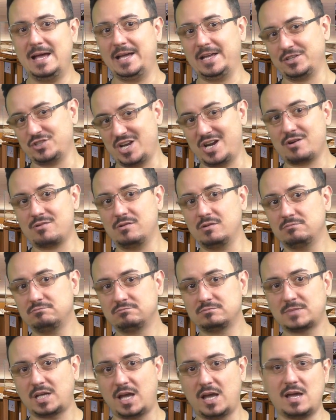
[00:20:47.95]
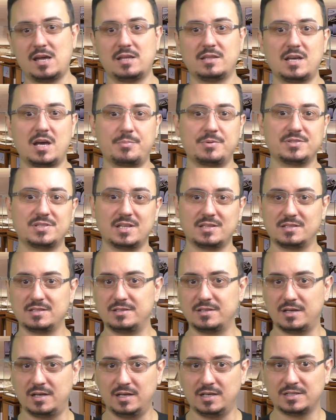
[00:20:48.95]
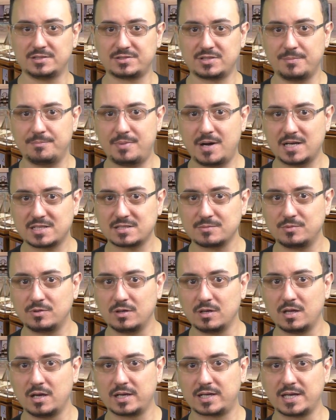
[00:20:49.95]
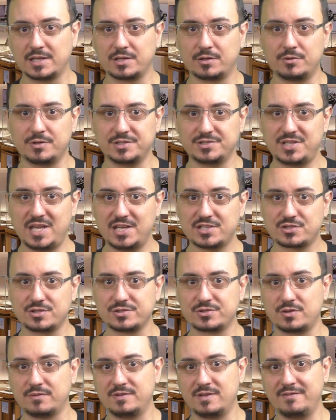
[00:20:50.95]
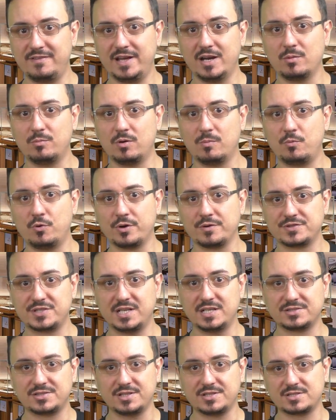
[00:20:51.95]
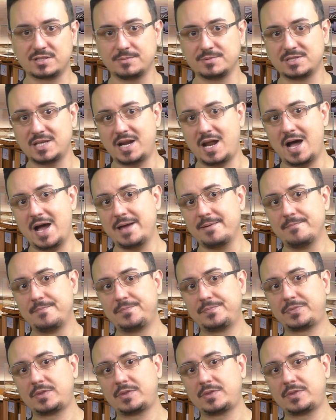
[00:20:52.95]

in general, and I presented some possible categorizations of the available point-of-sale systems. Then I